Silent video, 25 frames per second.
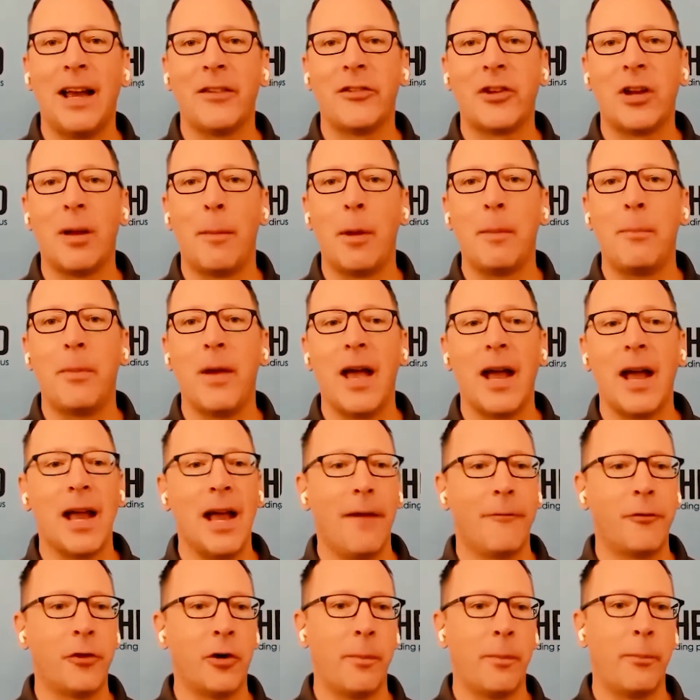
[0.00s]
coming back
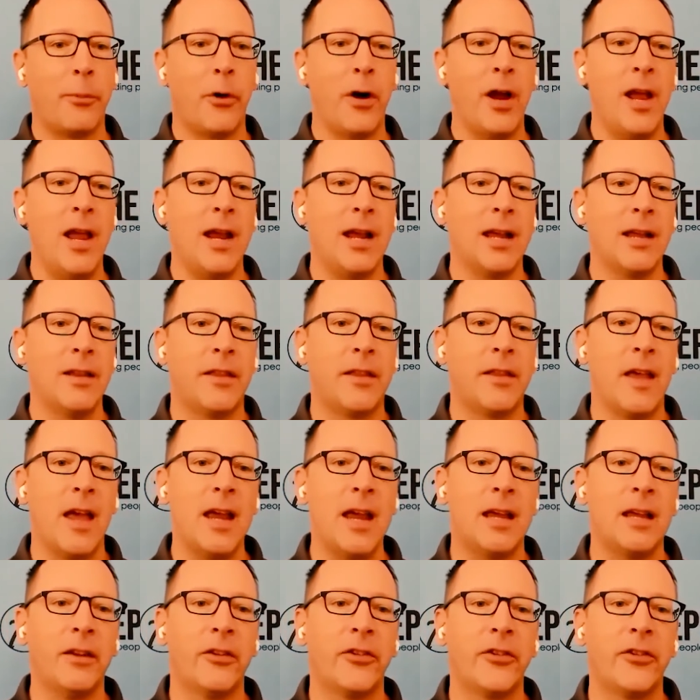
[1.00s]
after a break and
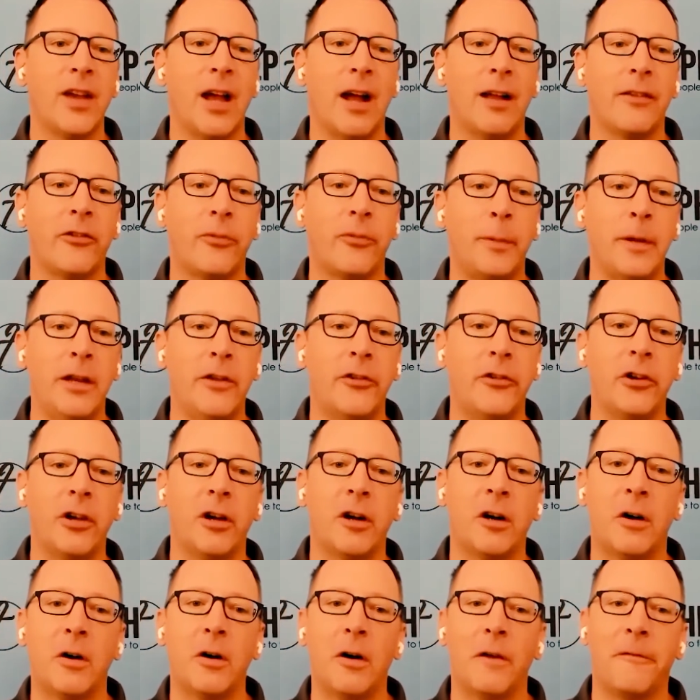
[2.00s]
thanking Scott
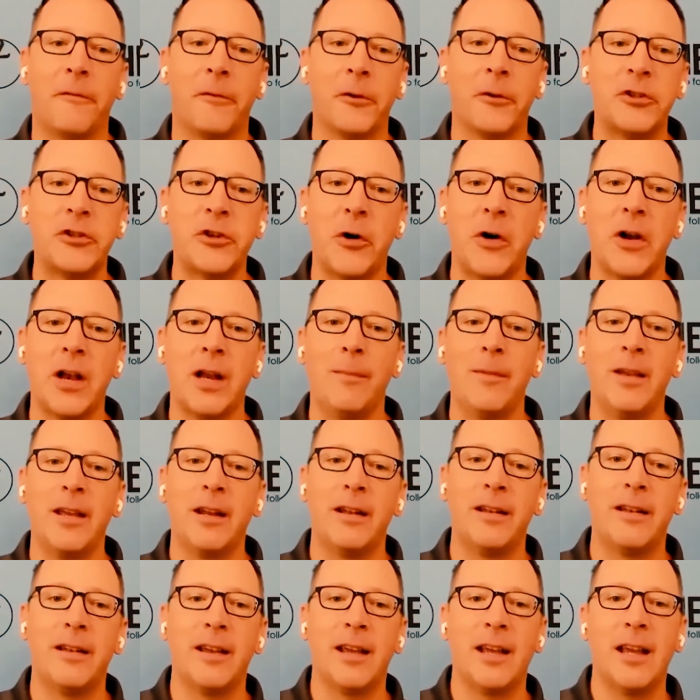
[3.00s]
Spiezio for joining me
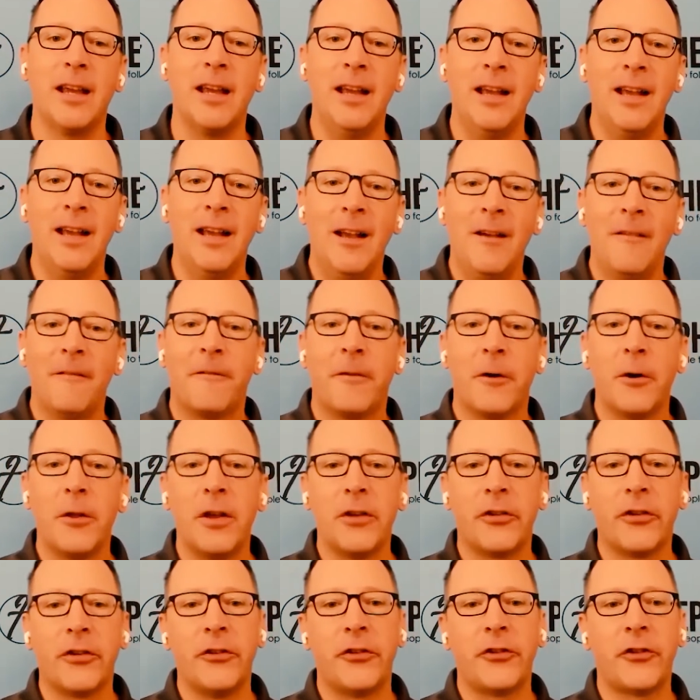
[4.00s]
today for
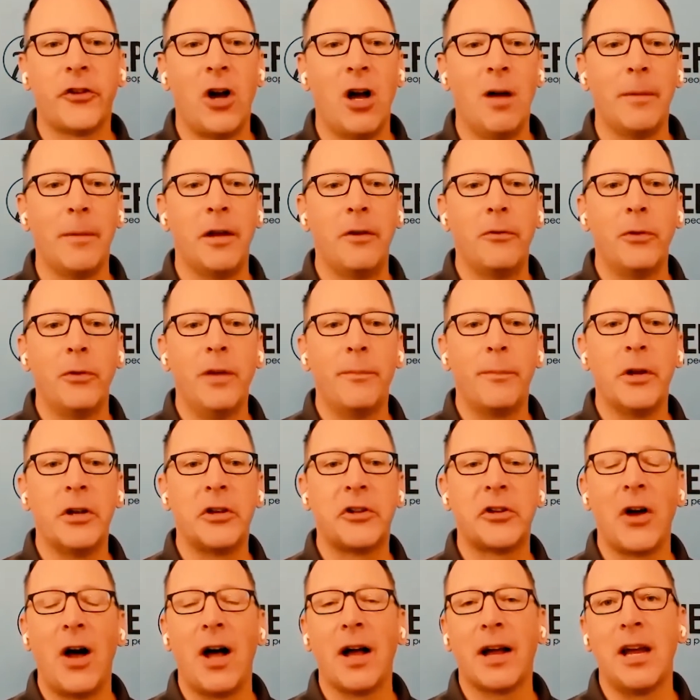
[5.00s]
this installment. We've been
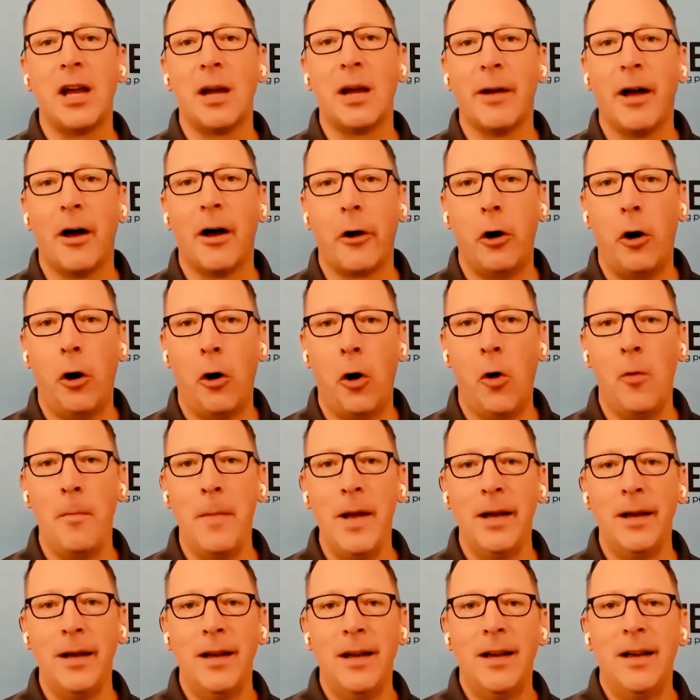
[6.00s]
talking about
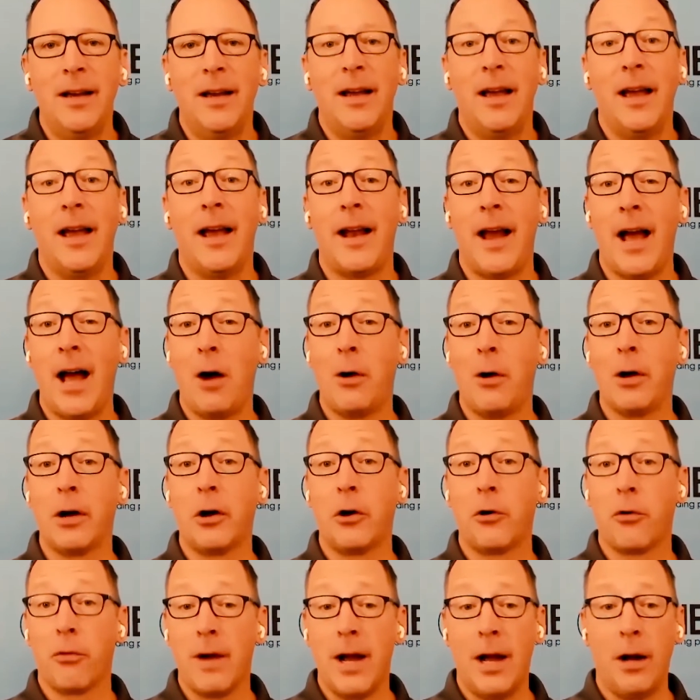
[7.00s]
home and how it
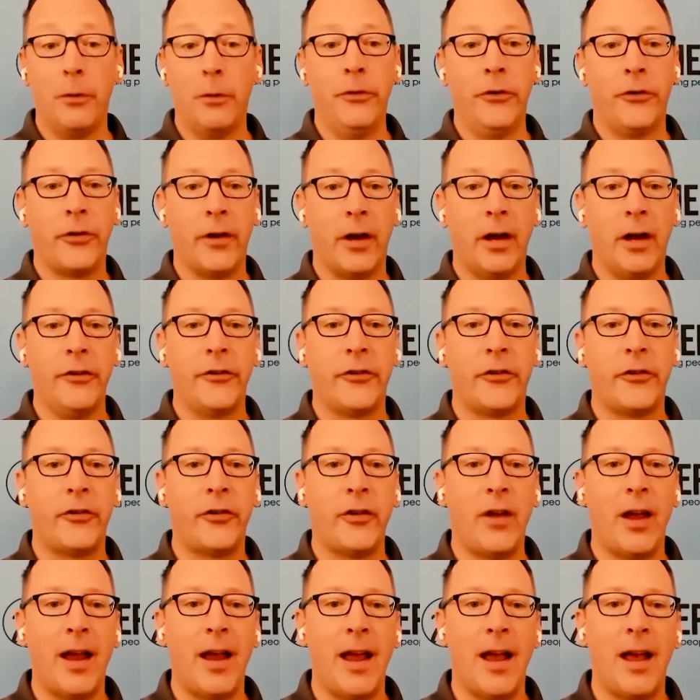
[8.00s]
grounds us,
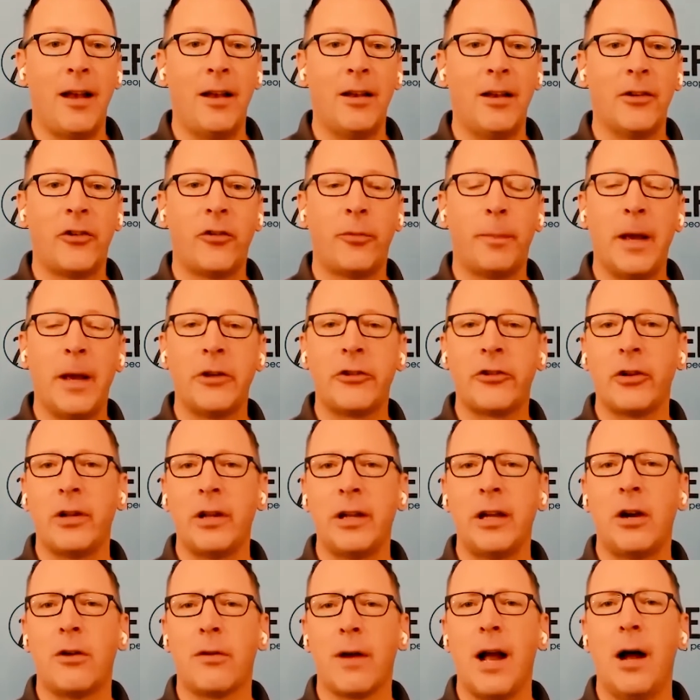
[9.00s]
and especially
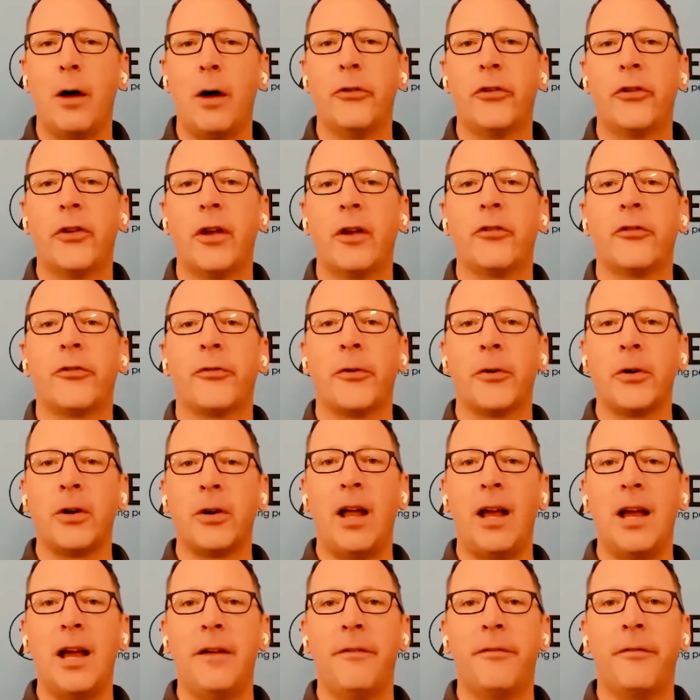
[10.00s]
grounds us for
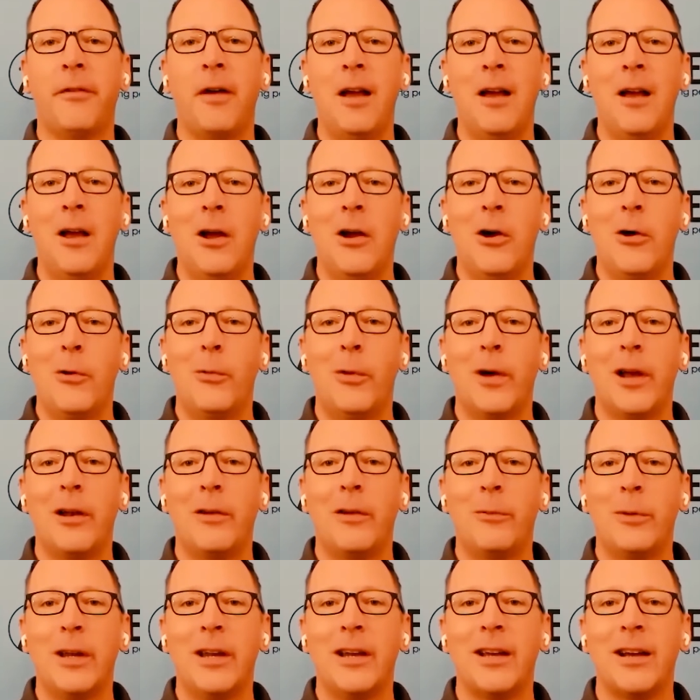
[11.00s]
life when
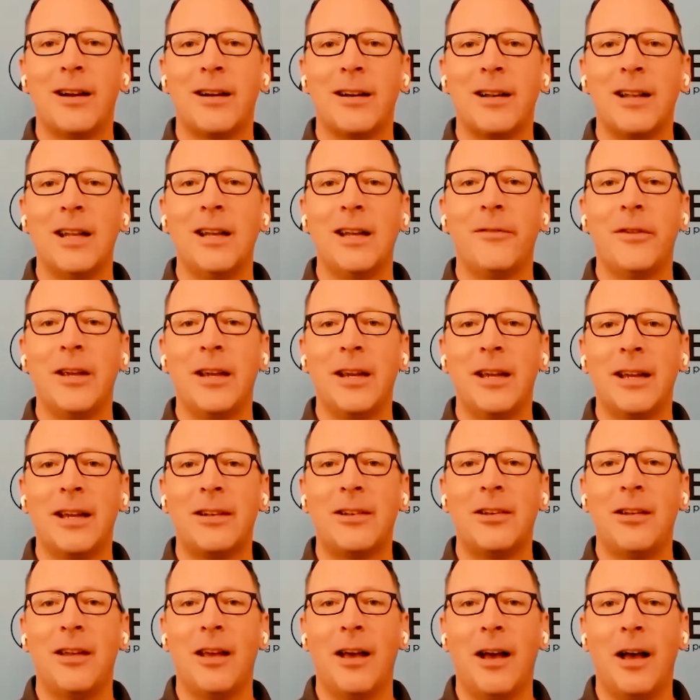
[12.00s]
we are living it
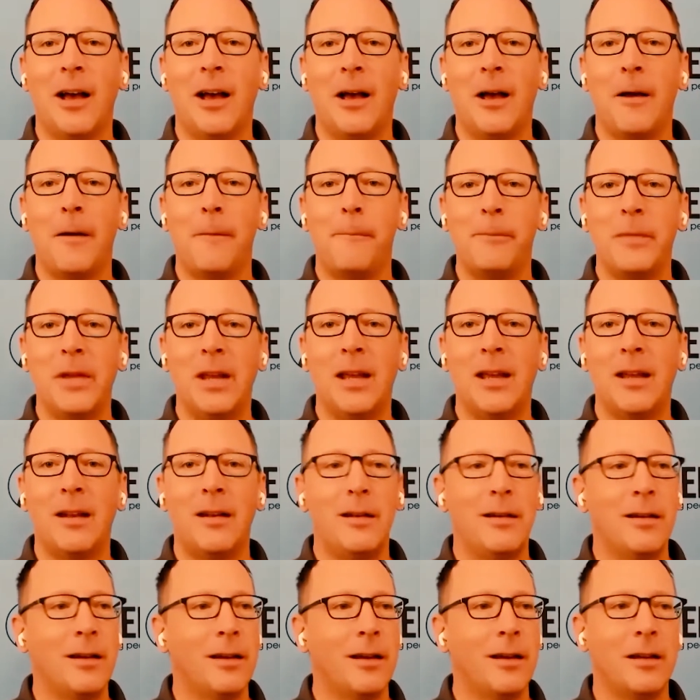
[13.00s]

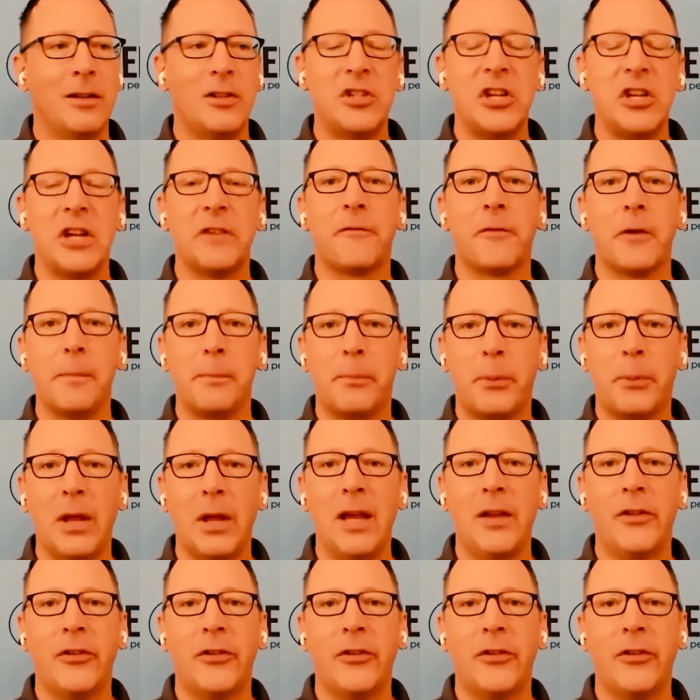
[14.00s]
in different places